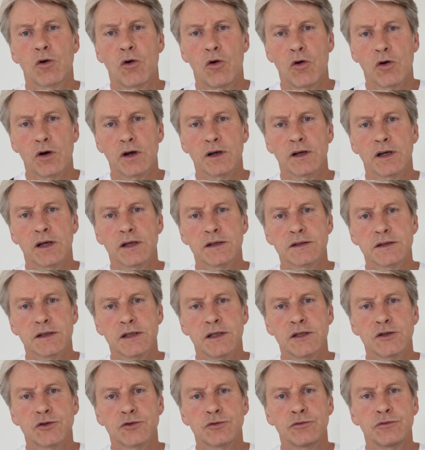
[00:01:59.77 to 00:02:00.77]
organized
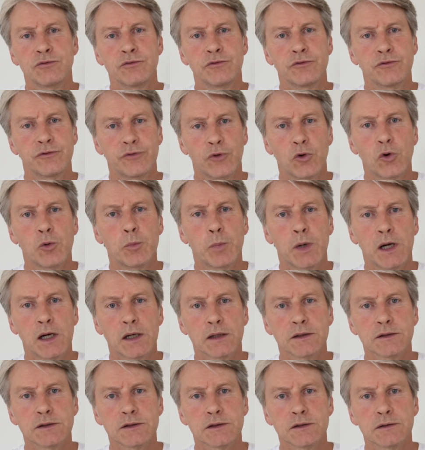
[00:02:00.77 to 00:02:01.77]
into 4
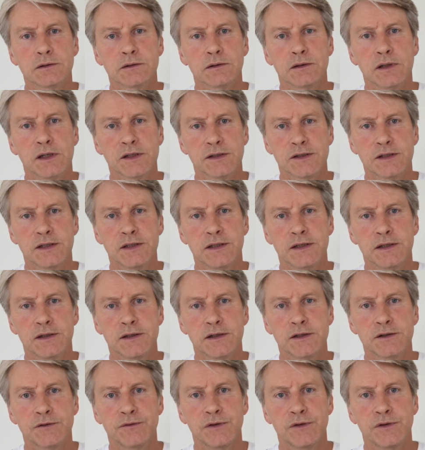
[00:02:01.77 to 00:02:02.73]
parts, as seen in this